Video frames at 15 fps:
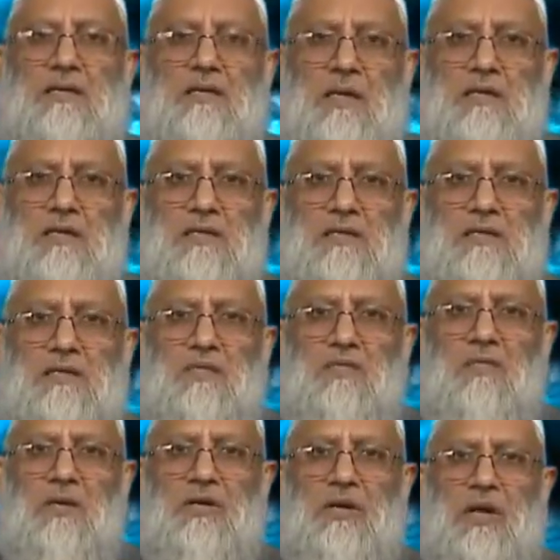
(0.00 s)
judges
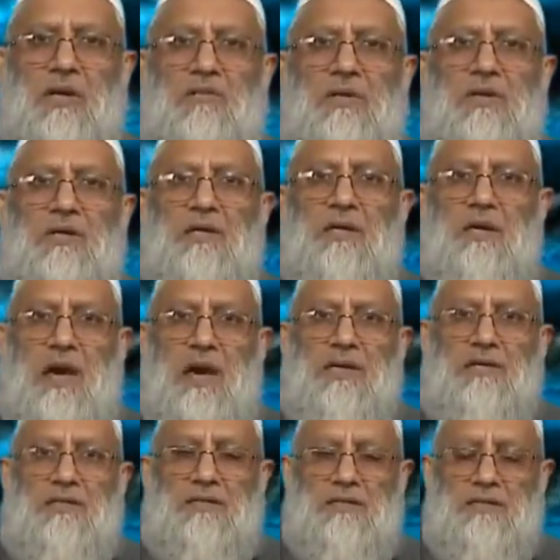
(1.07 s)
whatever He
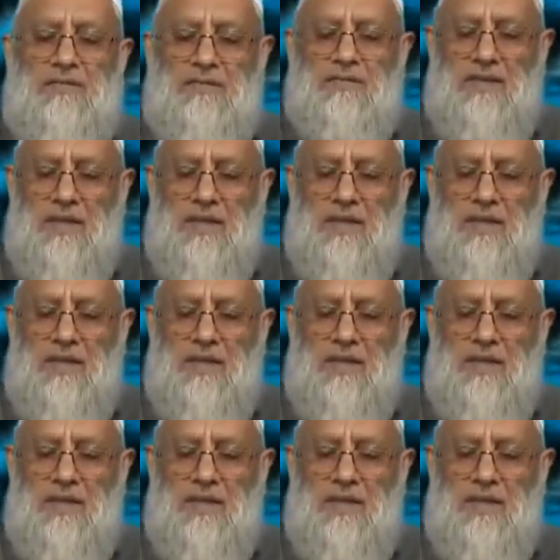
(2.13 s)
likes.